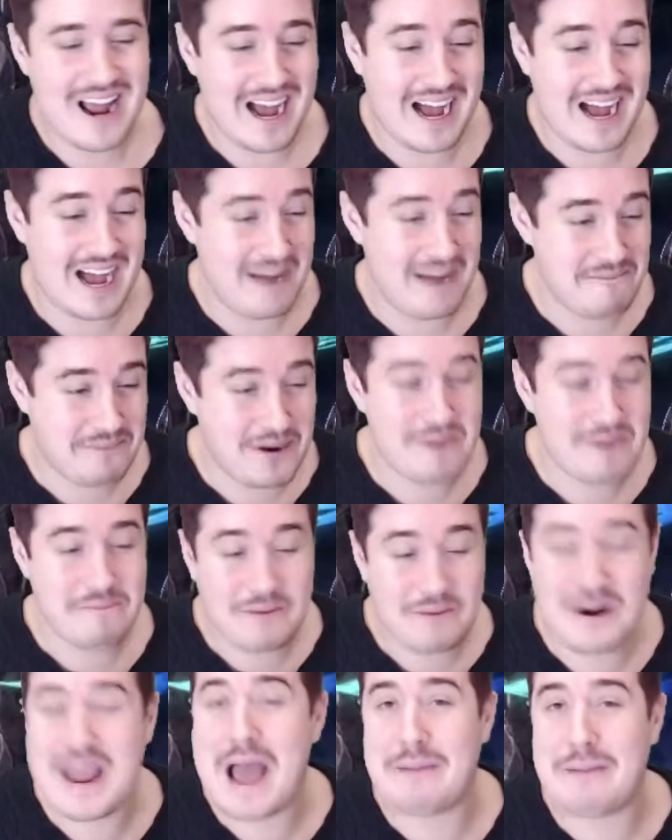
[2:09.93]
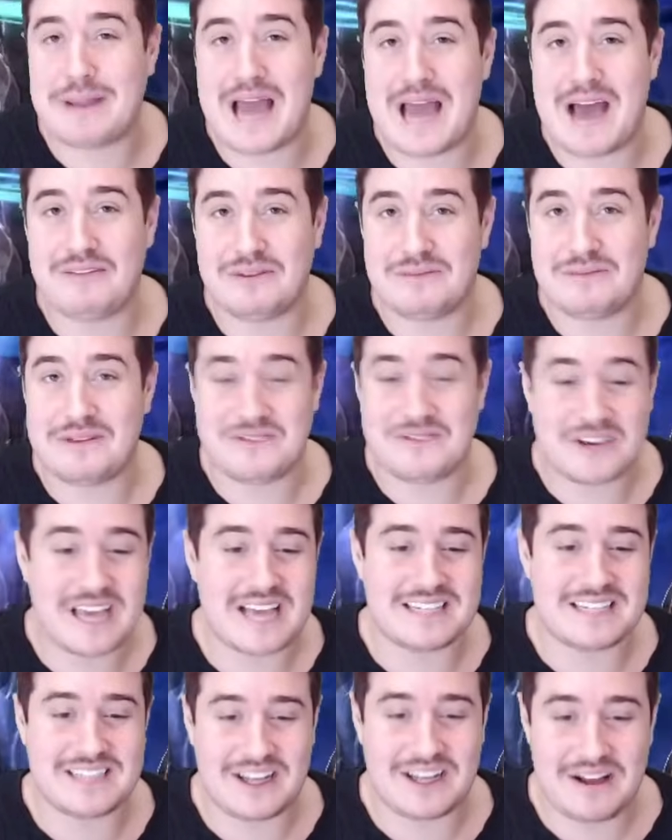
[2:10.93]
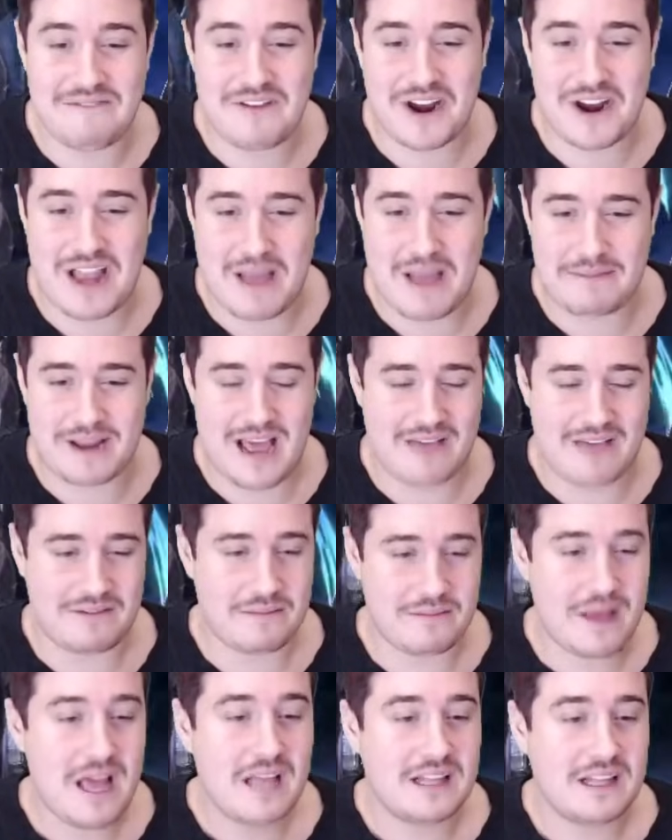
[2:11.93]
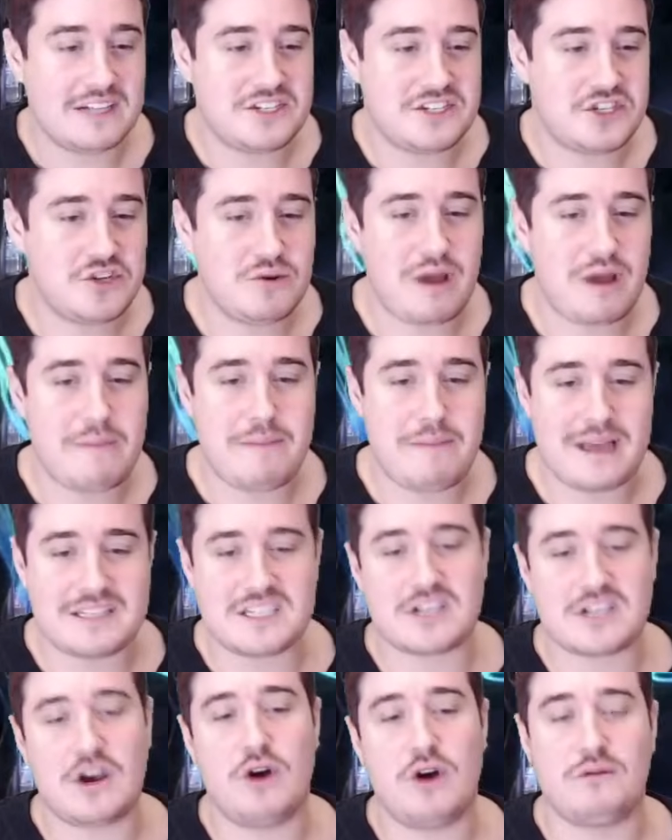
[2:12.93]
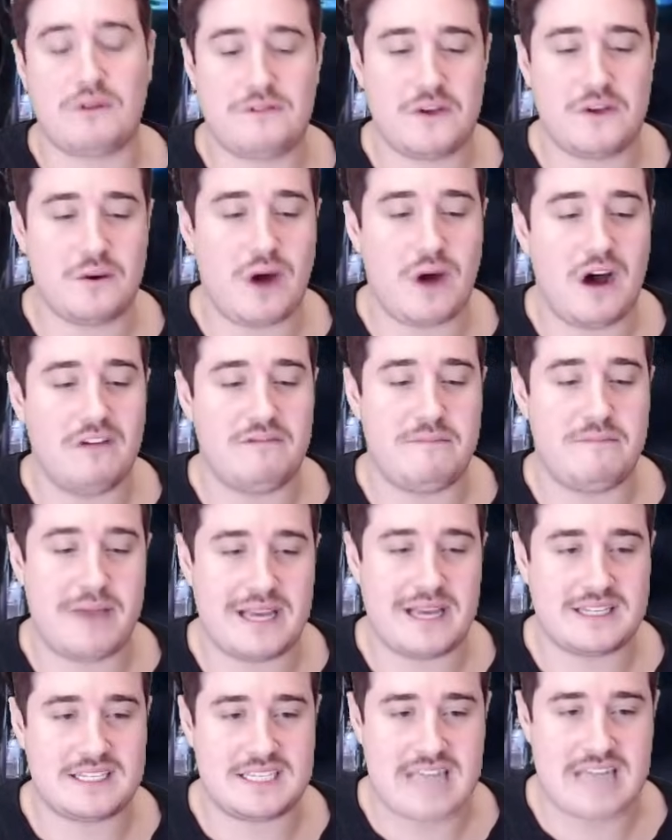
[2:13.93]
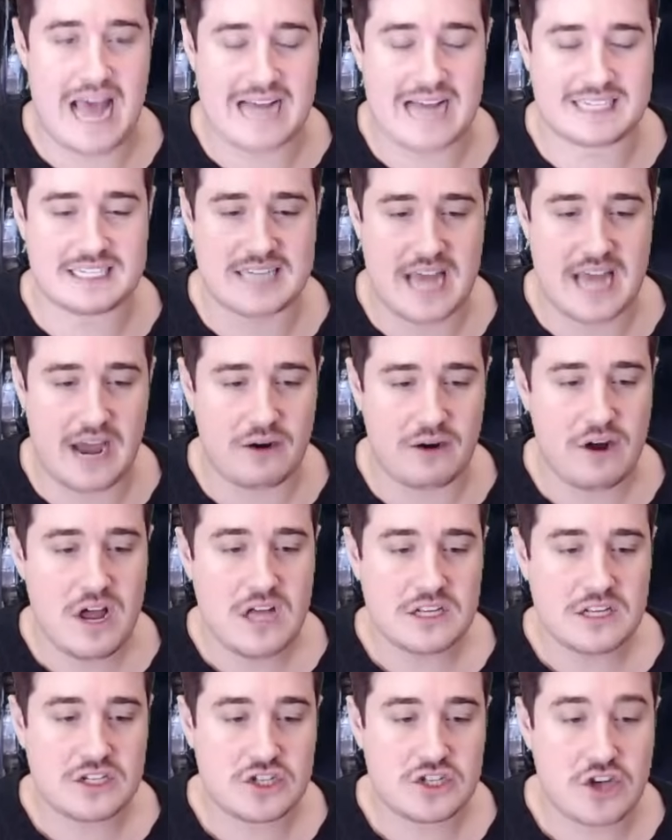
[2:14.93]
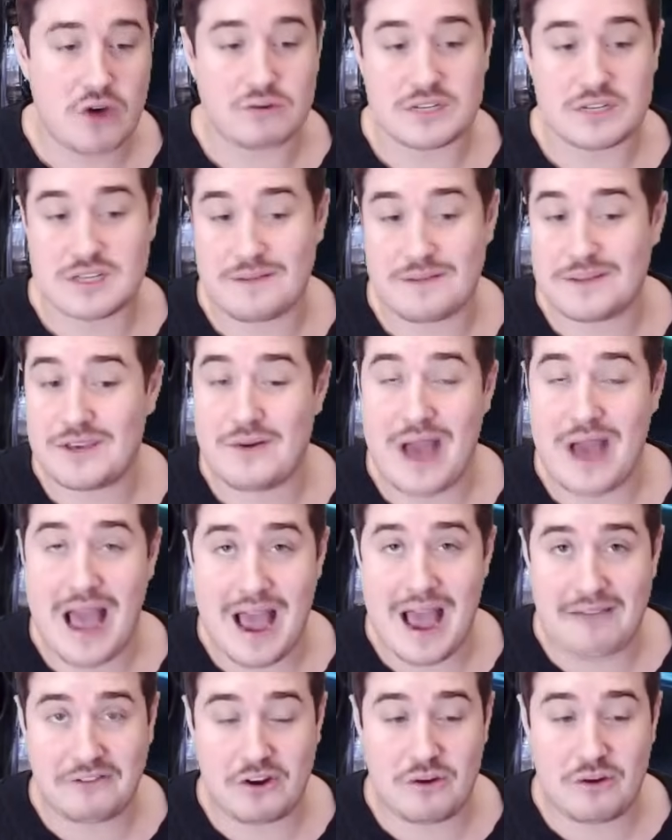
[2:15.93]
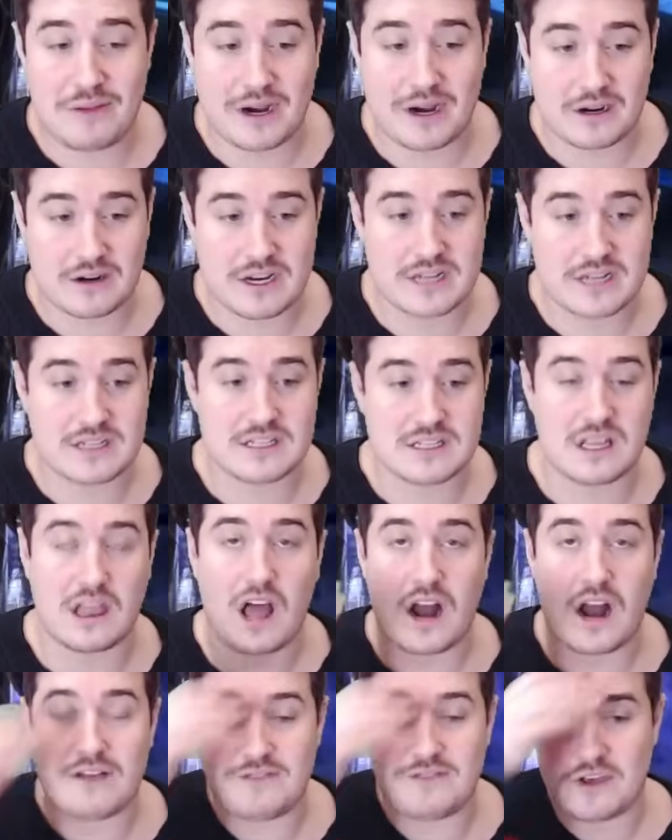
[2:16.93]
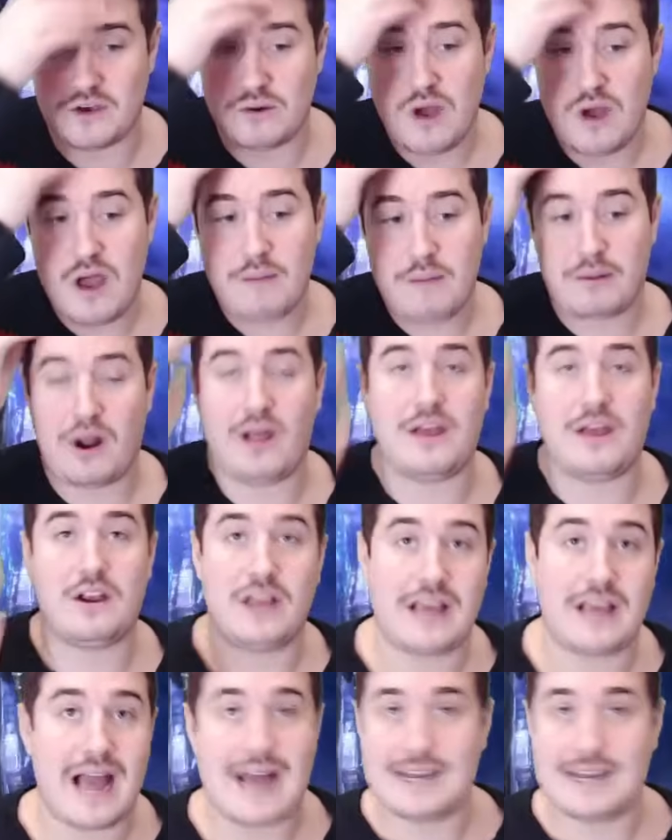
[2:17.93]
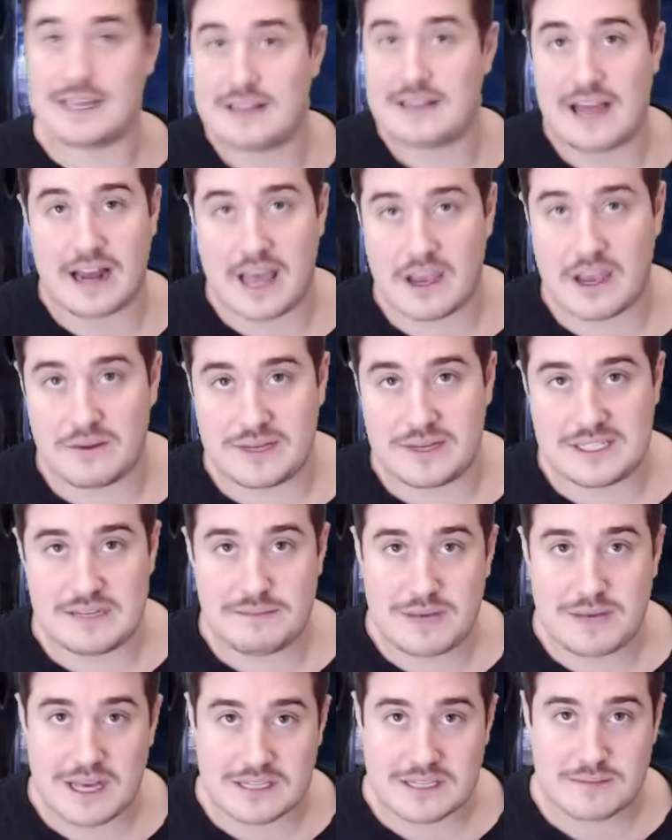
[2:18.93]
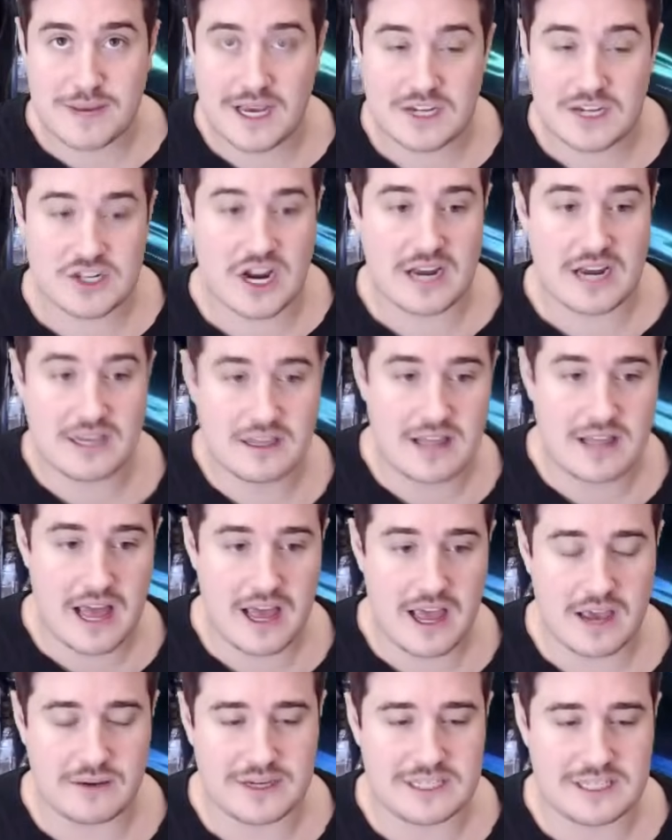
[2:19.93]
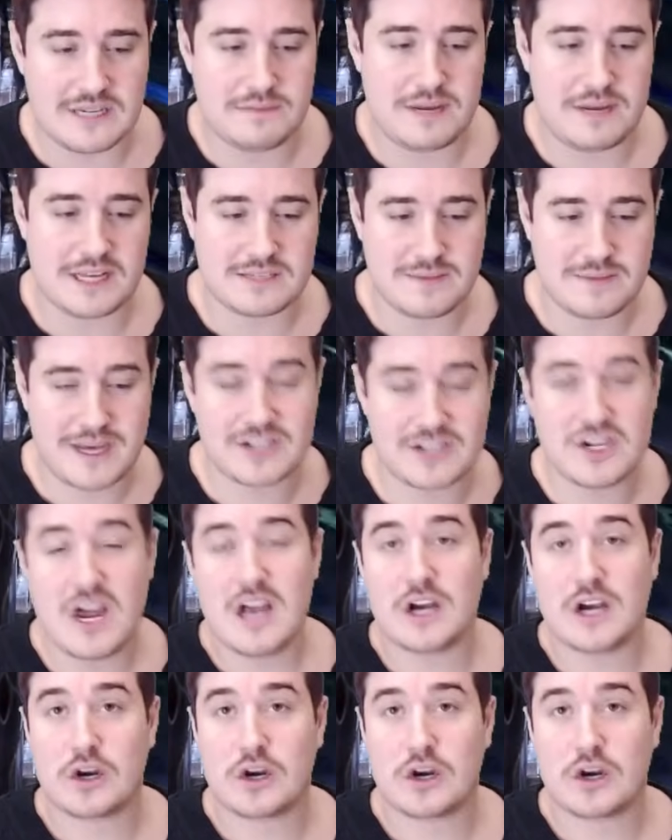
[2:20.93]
Uh, I'm pr pretty happy to have him, if you can't tell. I'm very happy to have him. Let's do a basic overview of base stats now. So, something you have to know about Greed, because a lot of you probably are like, I need that AoE DPS mage, I need that AoE DPS mage.